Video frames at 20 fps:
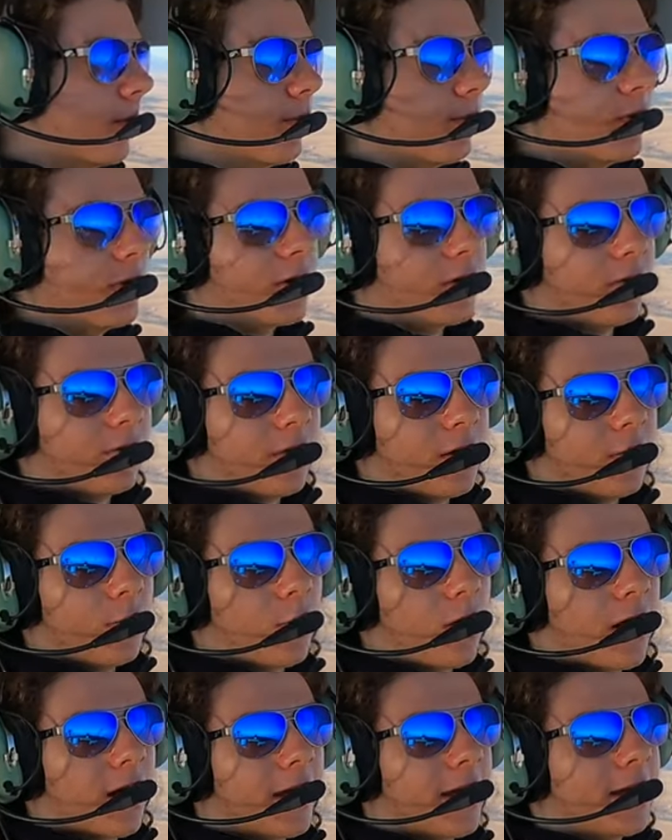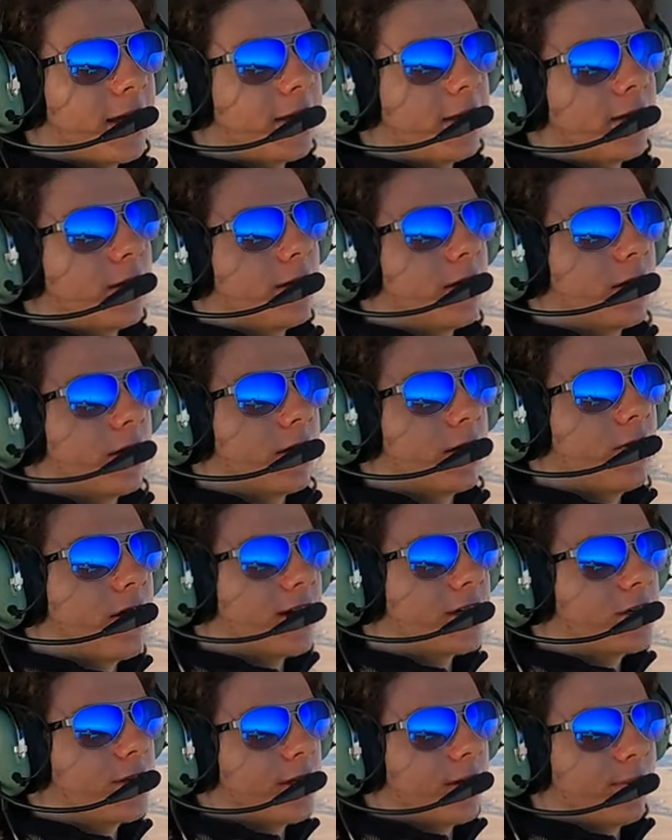book VY, you
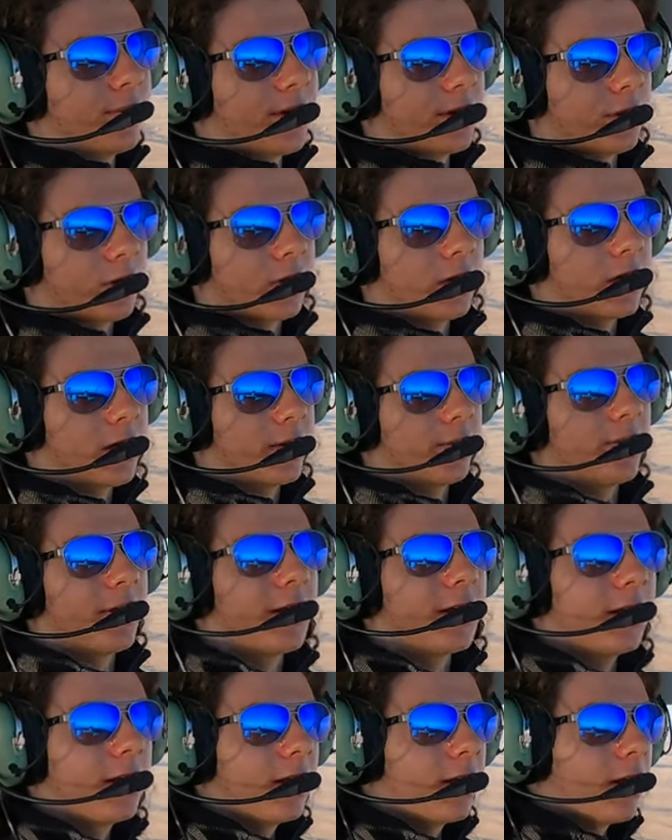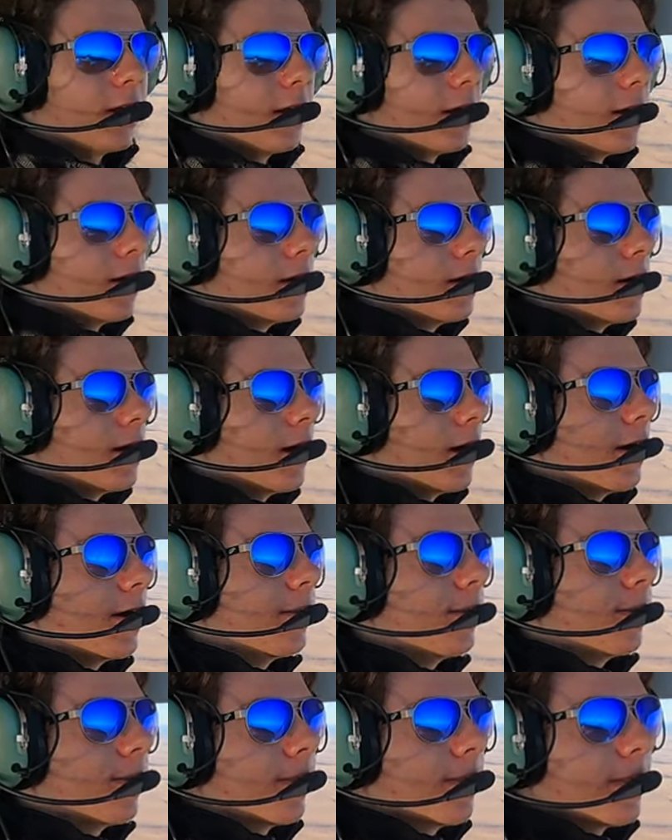actually get a better climb rate.
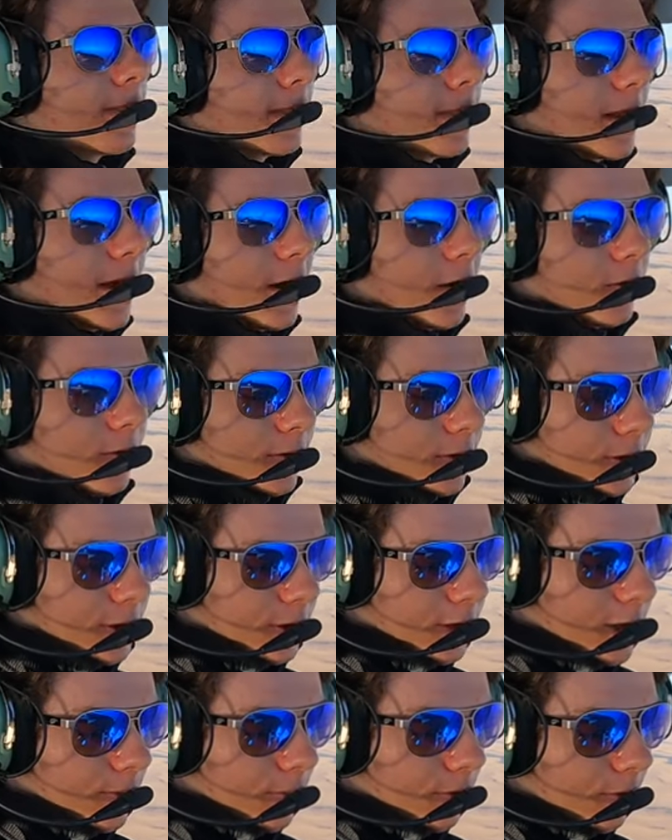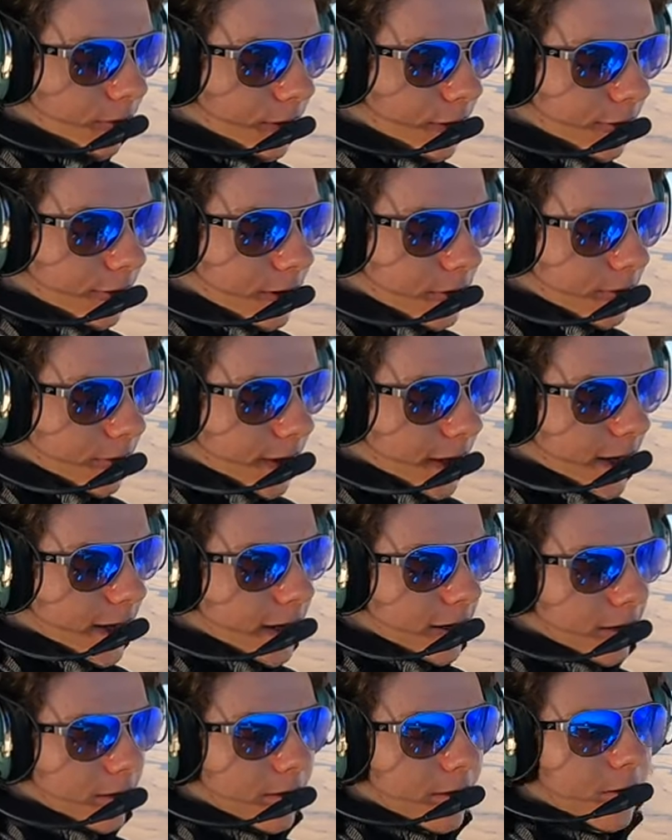Um, now, there's a couple theories for
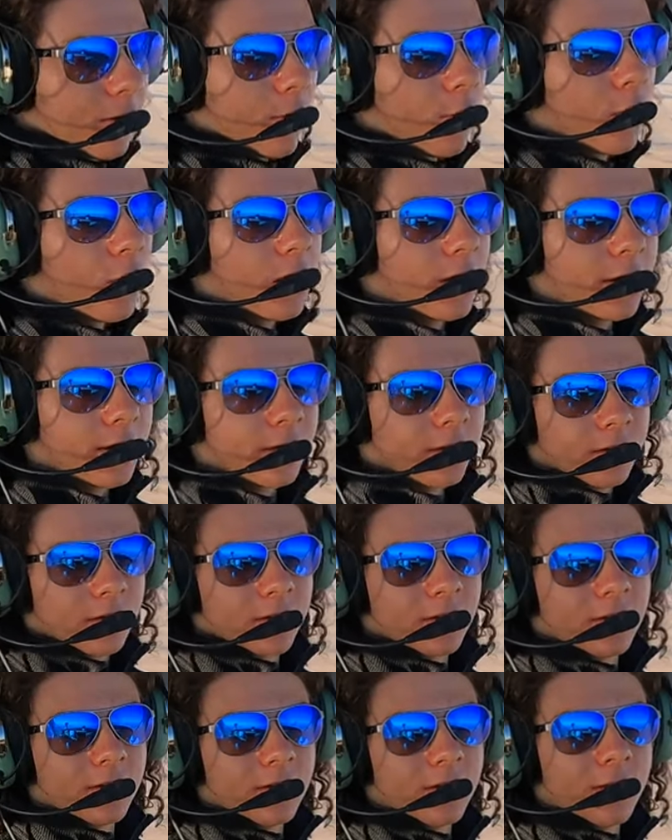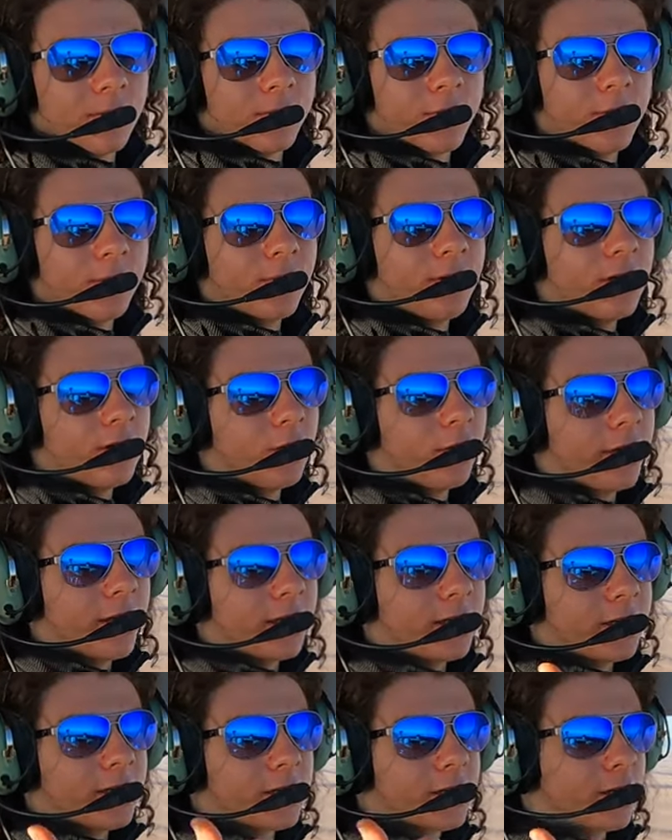that. One, the
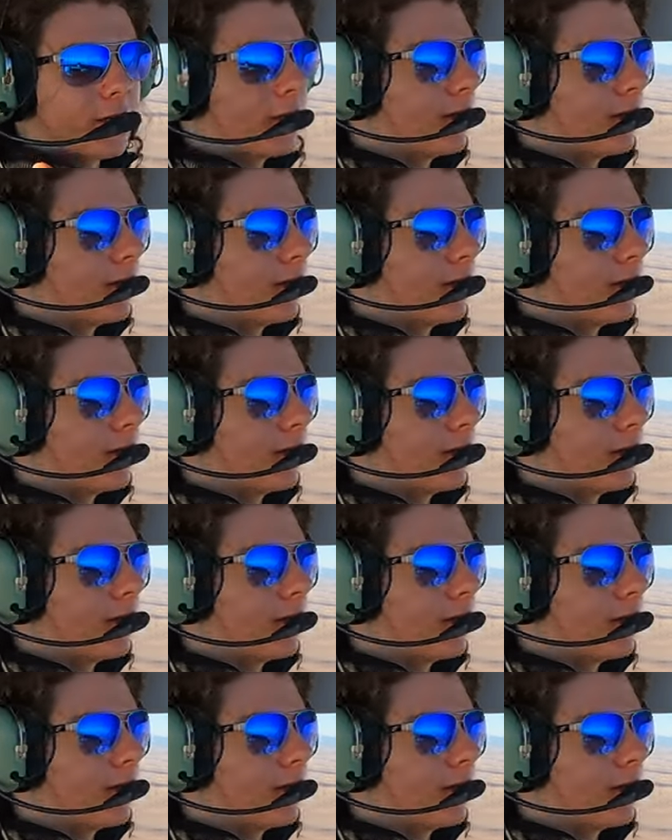POH